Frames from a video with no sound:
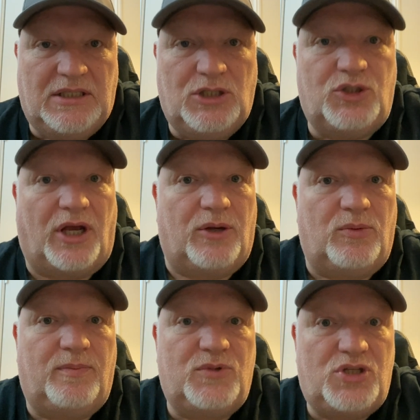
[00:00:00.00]
So
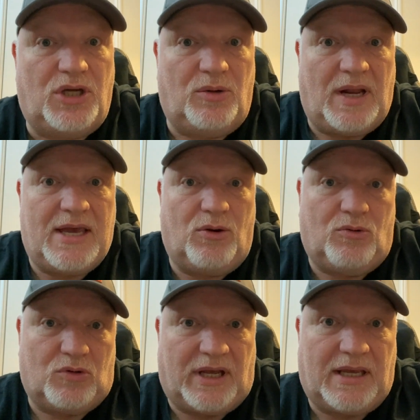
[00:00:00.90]
Thule
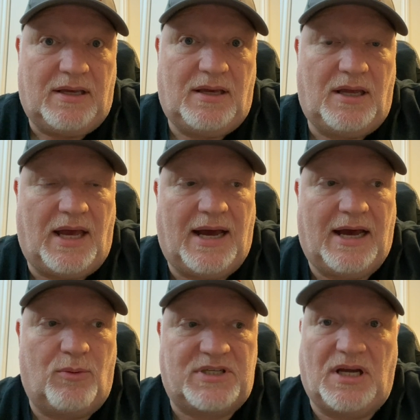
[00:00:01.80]
awning,
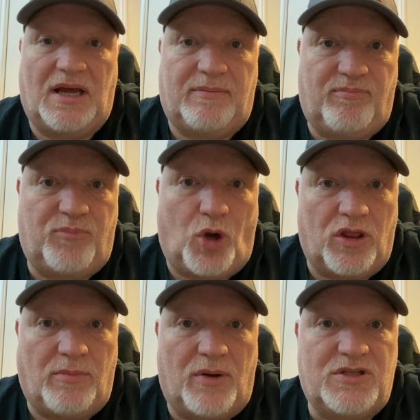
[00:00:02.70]
which I got
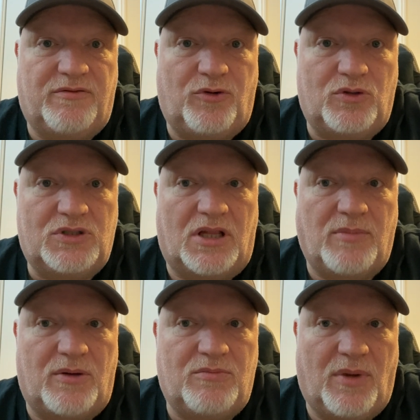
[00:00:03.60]
the motor for, so the
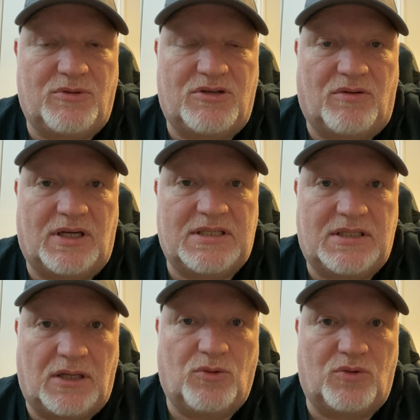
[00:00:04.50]
motorised
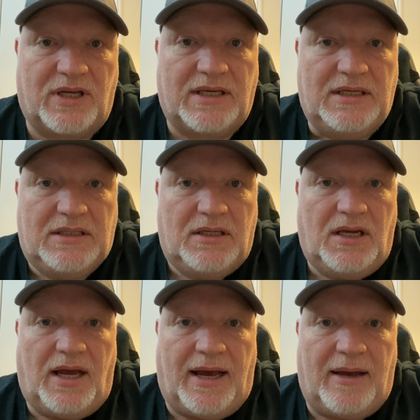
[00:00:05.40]
awning.
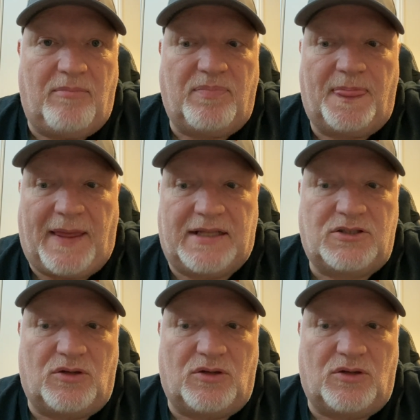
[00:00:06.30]
That's